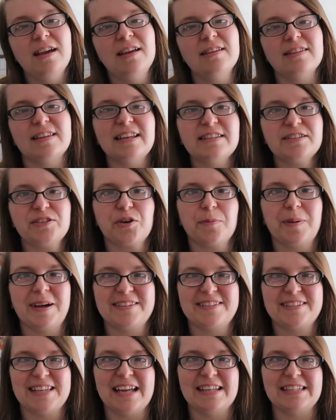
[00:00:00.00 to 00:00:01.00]
So let's talk
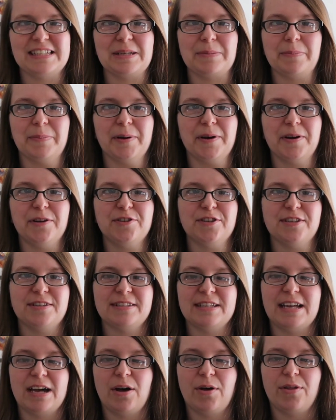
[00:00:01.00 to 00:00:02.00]
about sanding perches
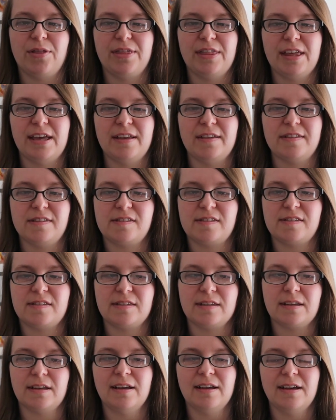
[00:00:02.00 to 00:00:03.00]
now.
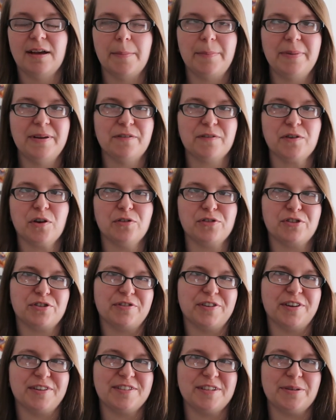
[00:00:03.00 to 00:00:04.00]
There's a bit of
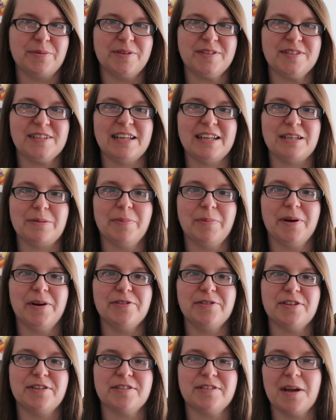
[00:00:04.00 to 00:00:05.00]
controversy with sanding
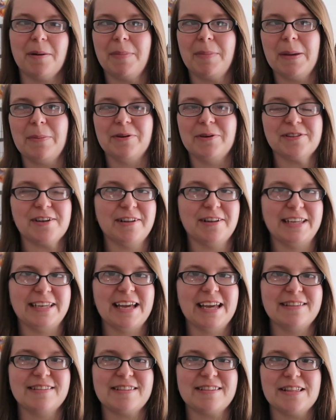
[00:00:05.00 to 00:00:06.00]
perches. Some people are totally
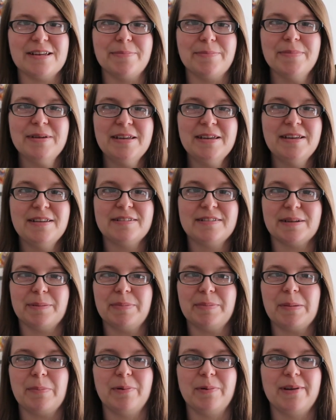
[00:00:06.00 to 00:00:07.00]
against them,
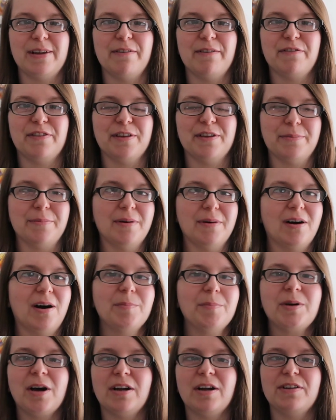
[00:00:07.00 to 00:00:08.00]
some people love them.
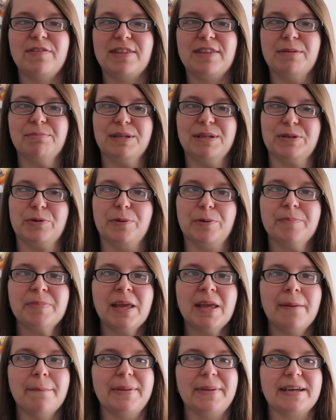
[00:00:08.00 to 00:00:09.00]
I'm kind of in the middle
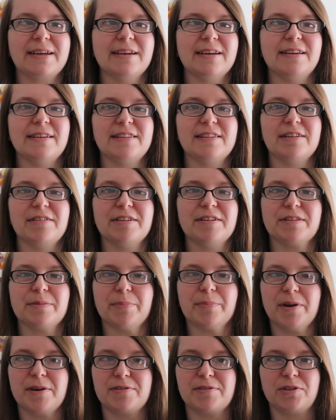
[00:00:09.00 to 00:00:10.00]
because there are
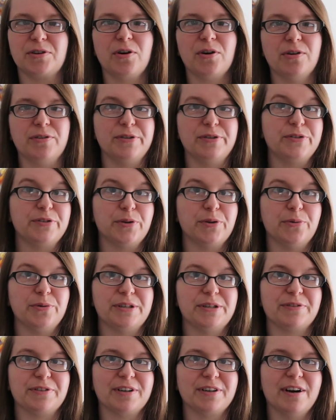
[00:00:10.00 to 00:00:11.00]
some pros and cons to all
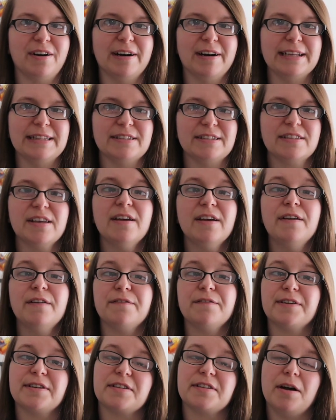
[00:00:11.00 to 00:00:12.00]
different kinds.
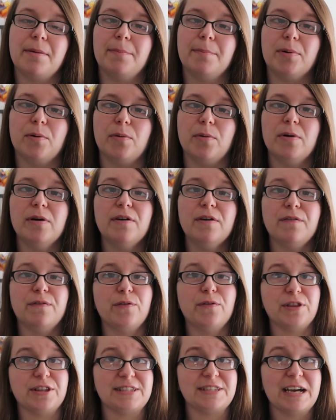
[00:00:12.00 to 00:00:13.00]
For example,
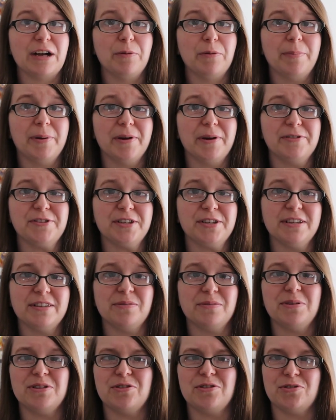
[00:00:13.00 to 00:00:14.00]
for the dowel
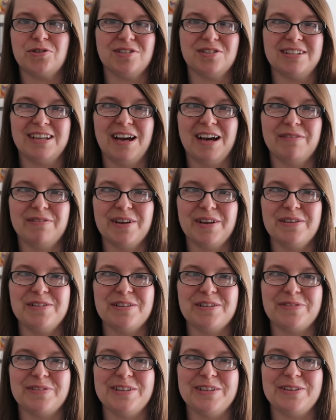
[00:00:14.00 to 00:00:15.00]
perches, which you shouldn't have
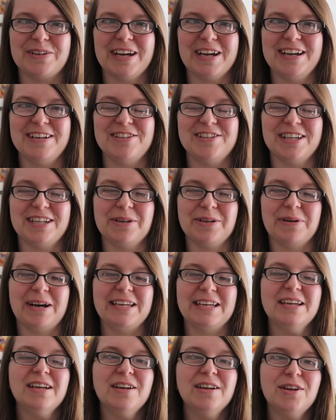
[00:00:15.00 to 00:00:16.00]
loads of in your cage
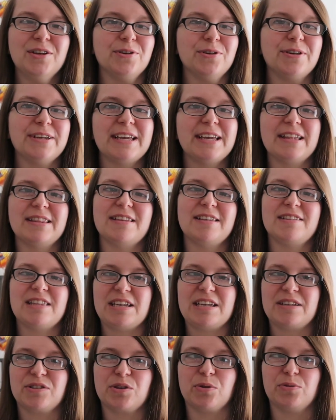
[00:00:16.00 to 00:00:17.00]
anyway, you can get these
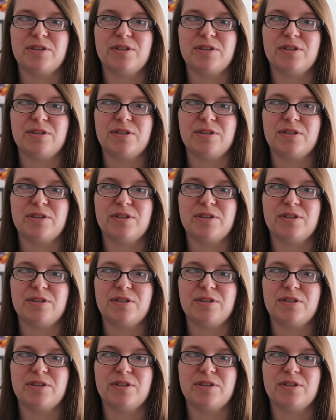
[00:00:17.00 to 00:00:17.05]
things called